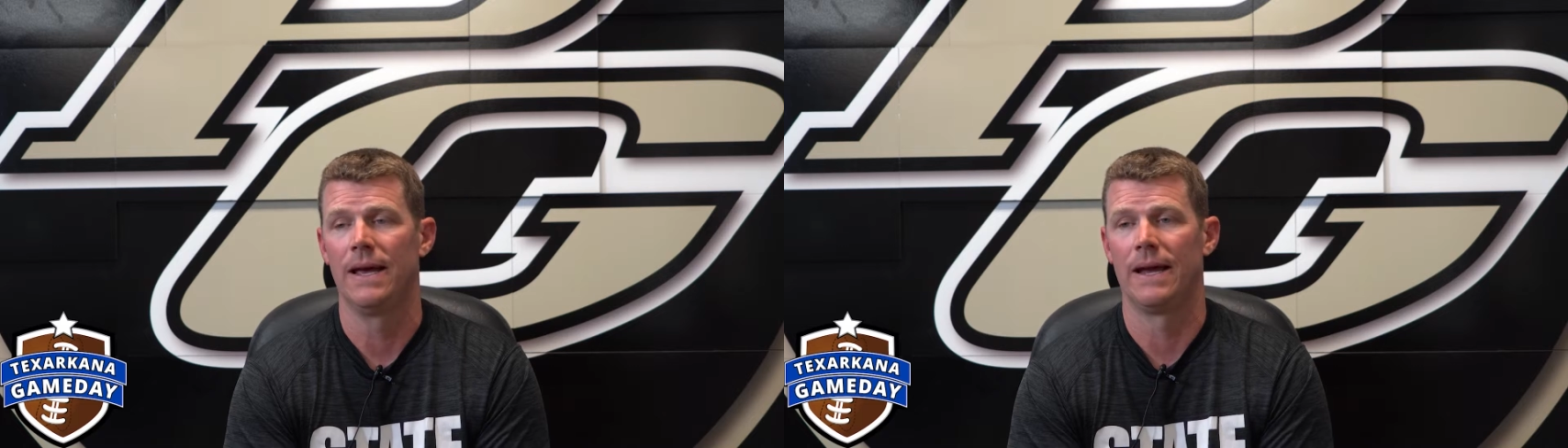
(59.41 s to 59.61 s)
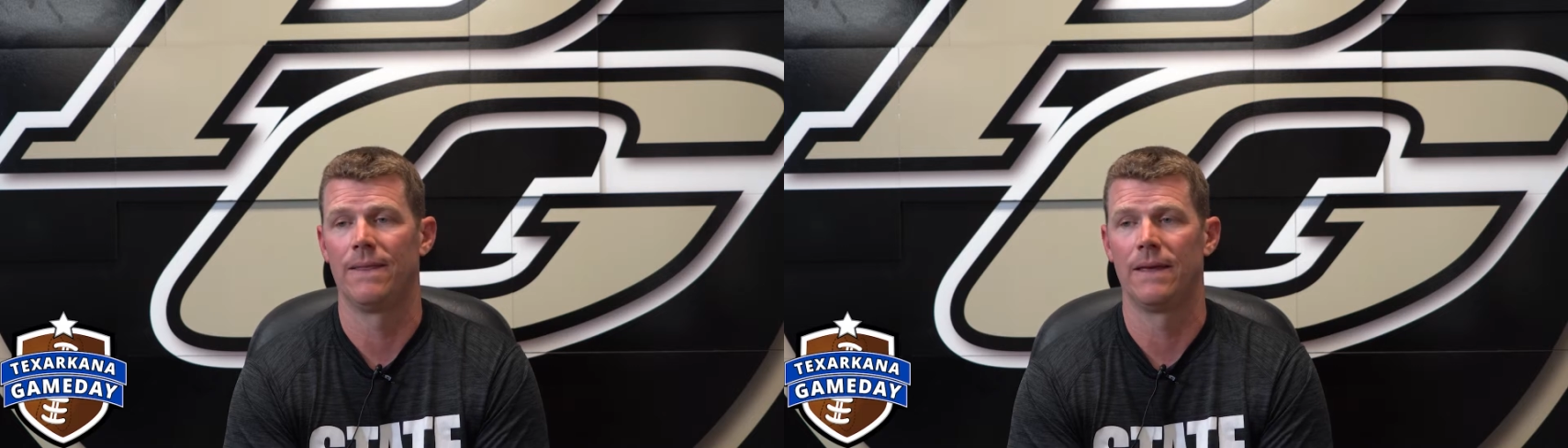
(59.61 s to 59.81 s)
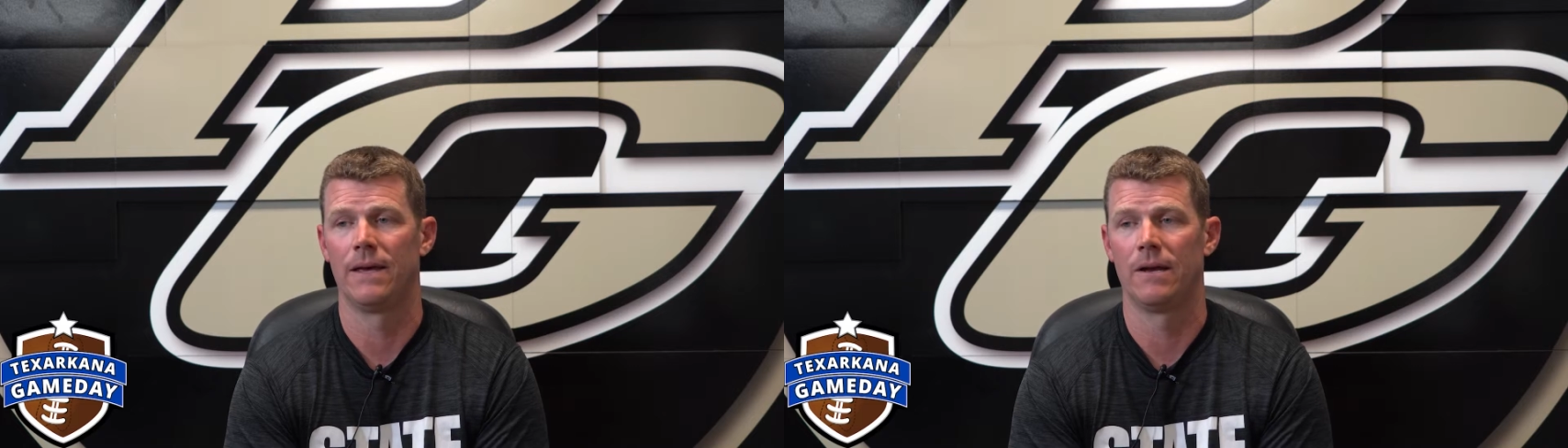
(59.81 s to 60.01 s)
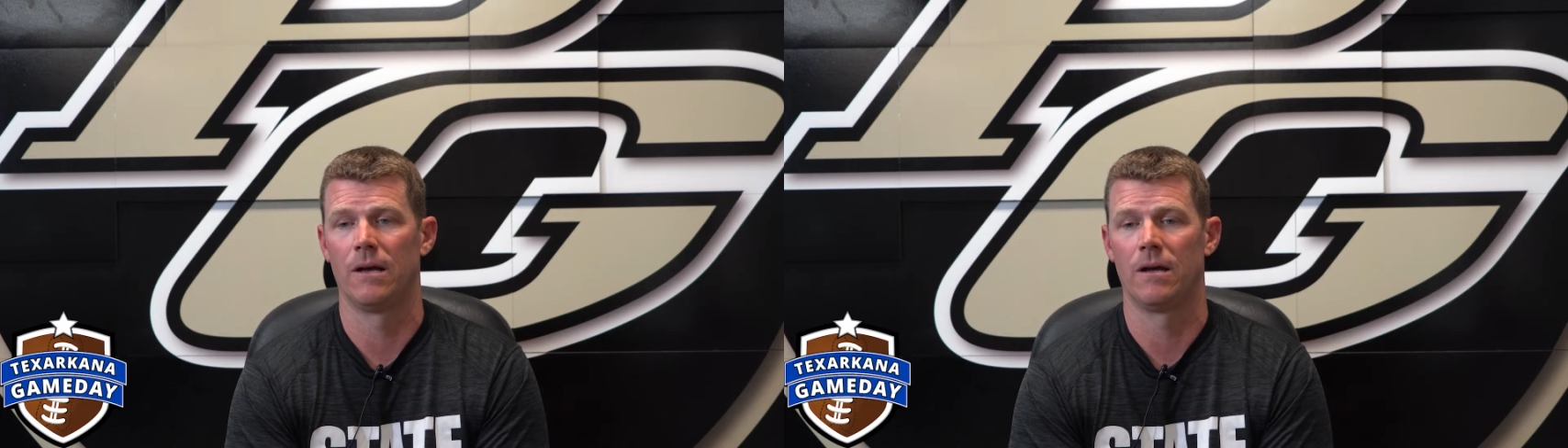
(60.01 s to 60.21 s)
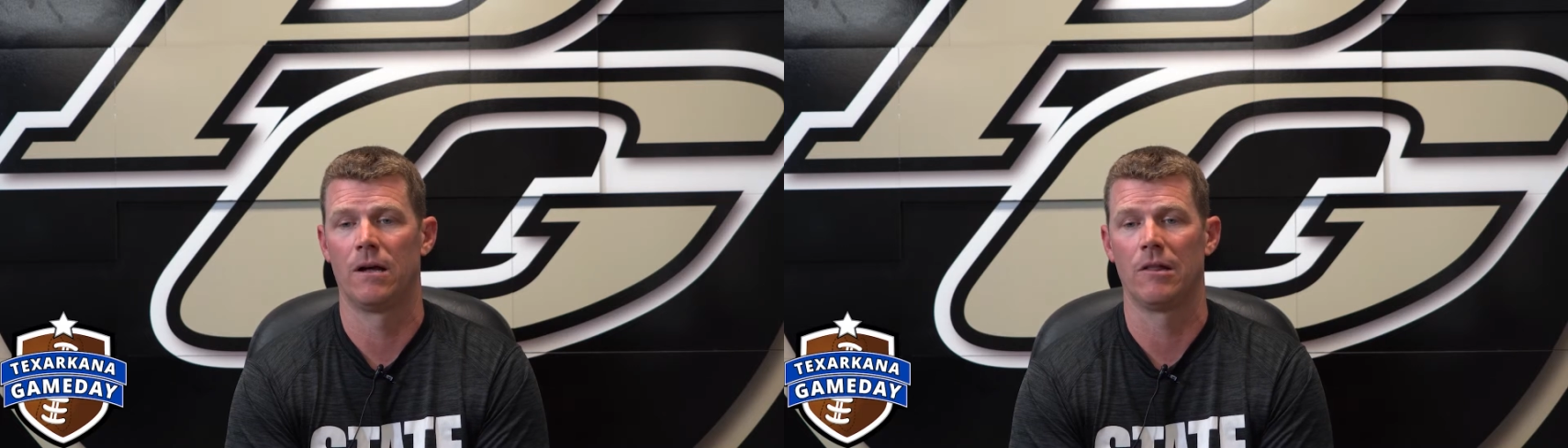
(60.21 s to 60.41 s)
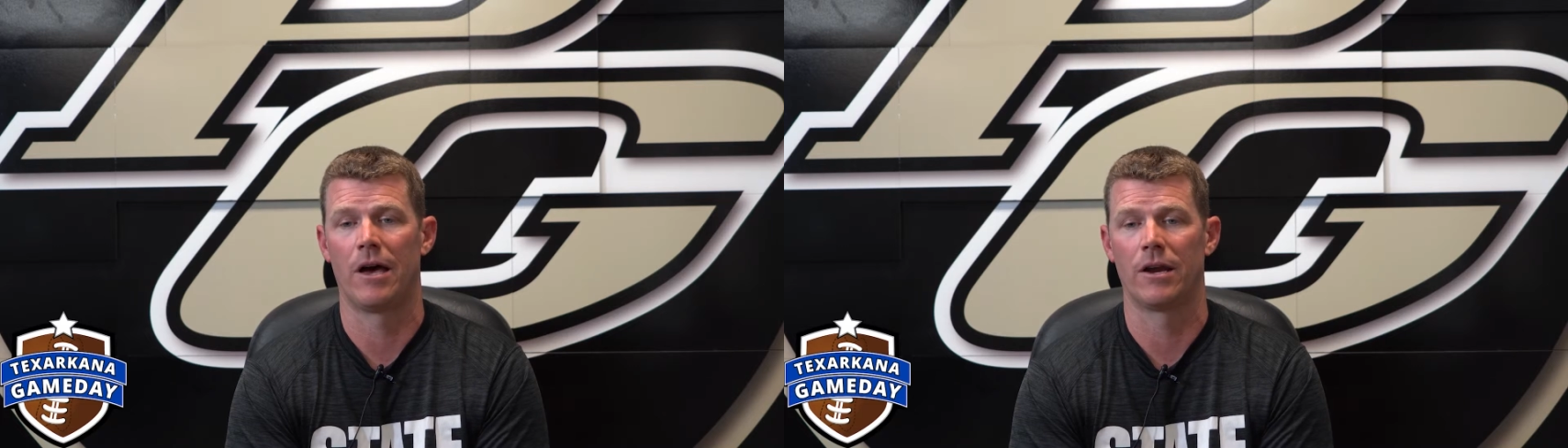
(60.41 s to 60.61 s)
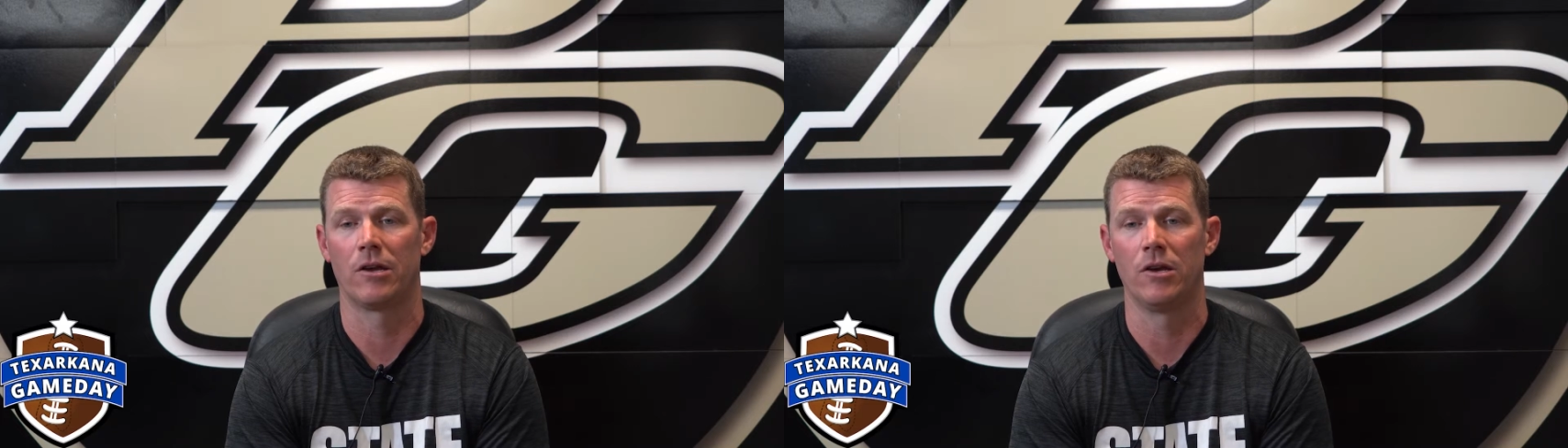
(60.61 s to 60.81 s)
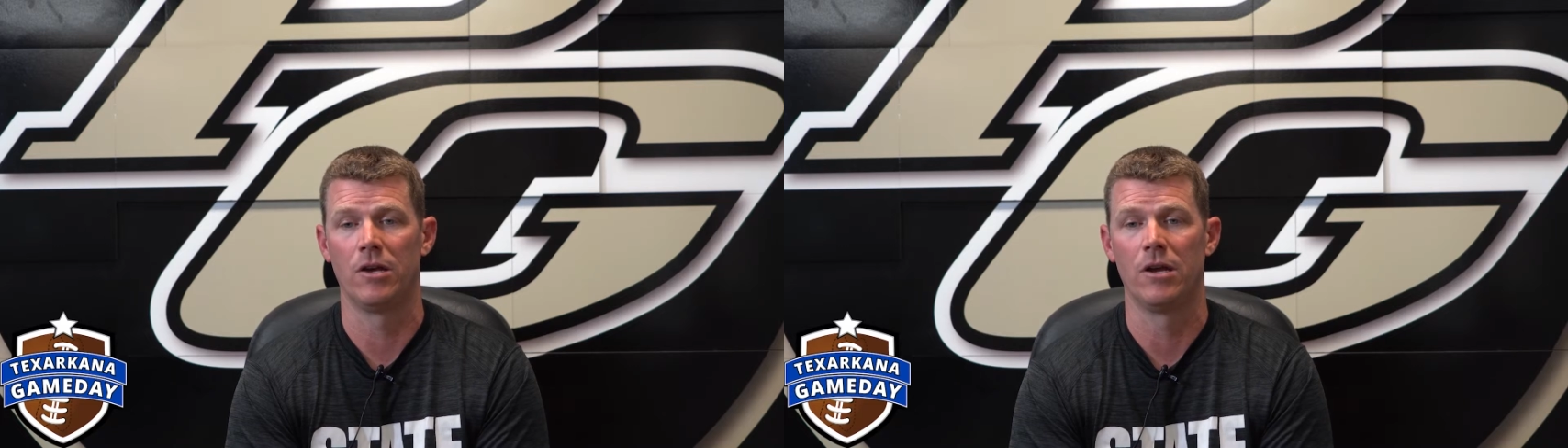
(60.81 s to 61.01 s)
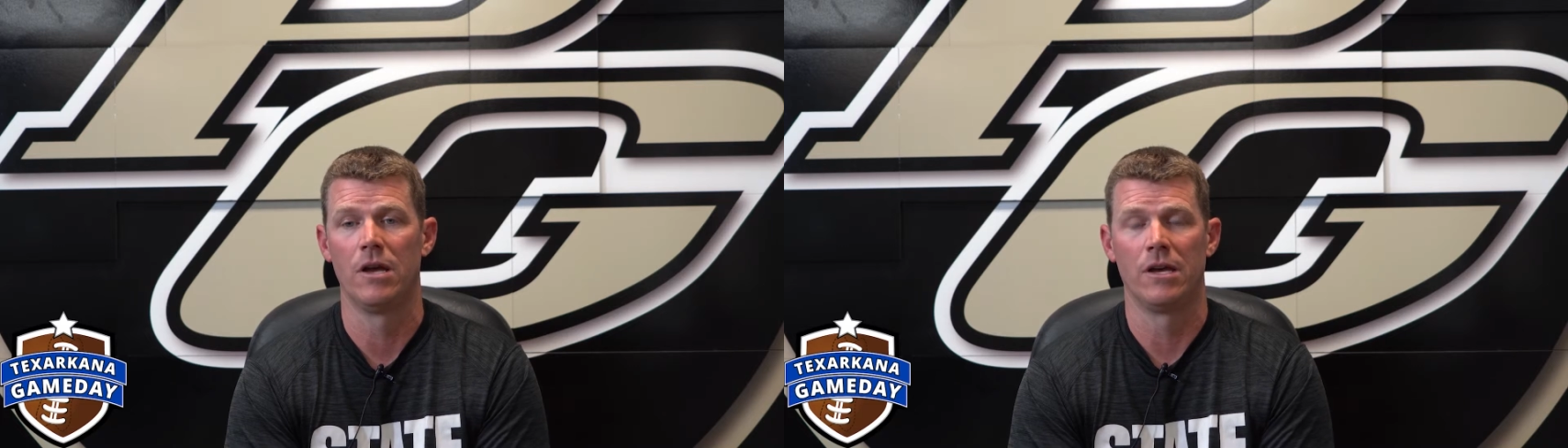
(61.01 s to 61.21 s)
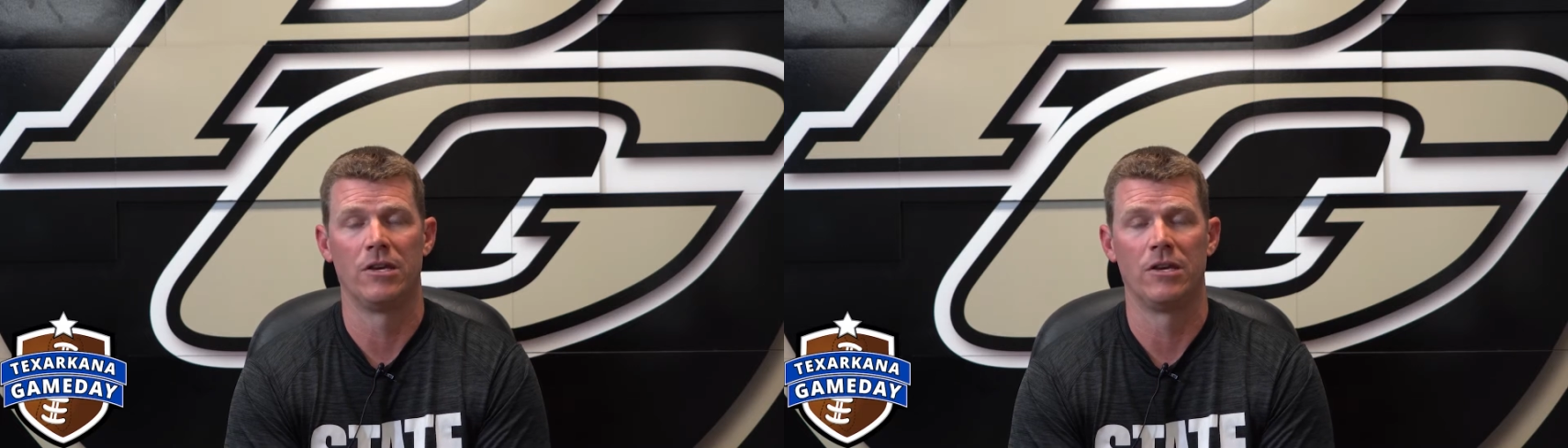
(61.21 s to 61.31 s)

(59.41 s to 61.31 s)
and then a lot of good